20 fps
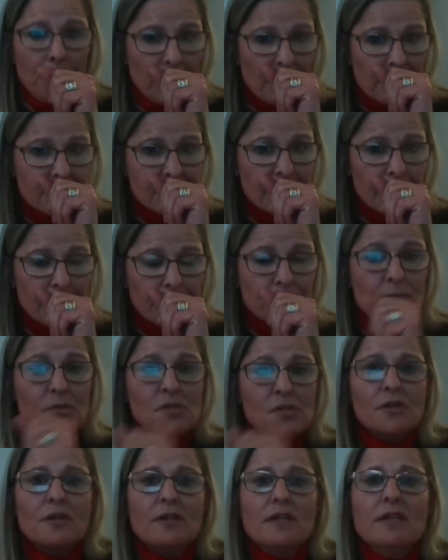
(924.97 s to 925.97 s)
But
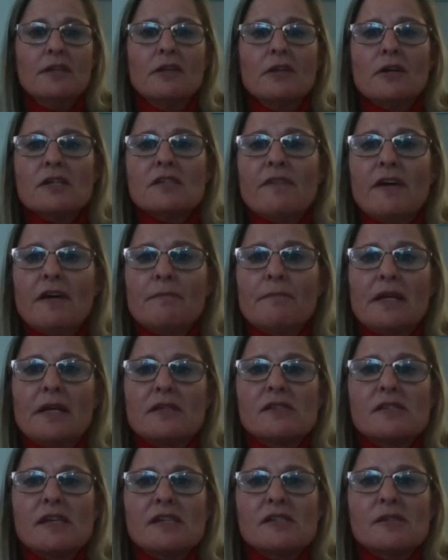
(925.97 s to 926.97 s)
certainly in the last 5
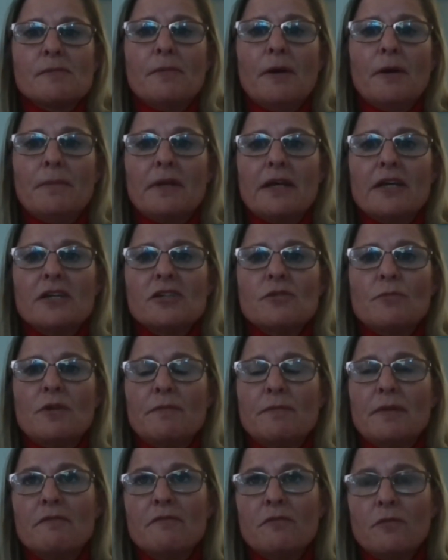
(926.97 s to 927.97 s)
months, as a population,
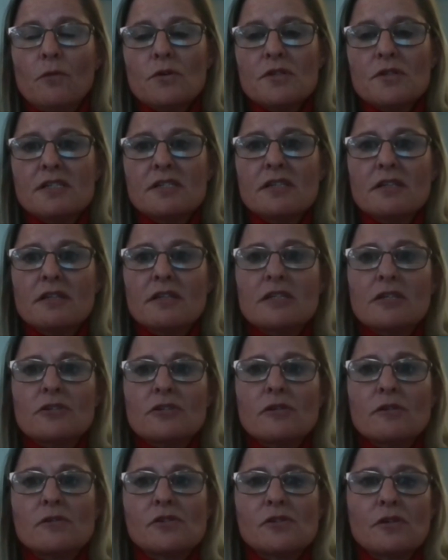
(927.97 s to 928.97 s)
we've been forced into the
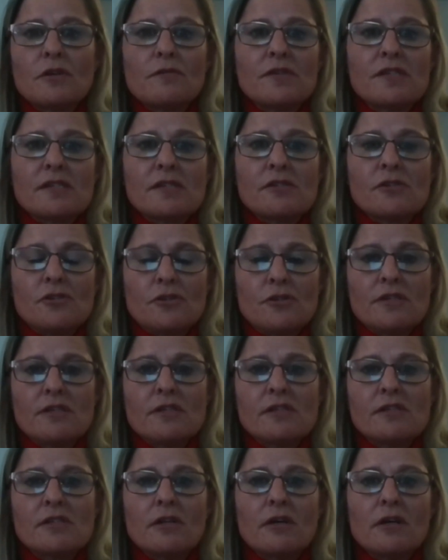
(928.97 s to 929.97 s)
digital services due to
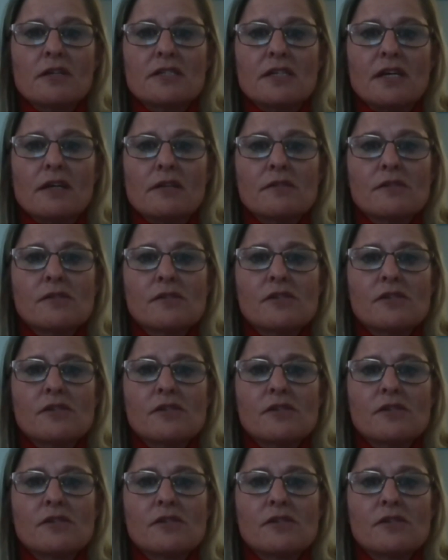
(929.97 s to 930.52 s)
this lockdown.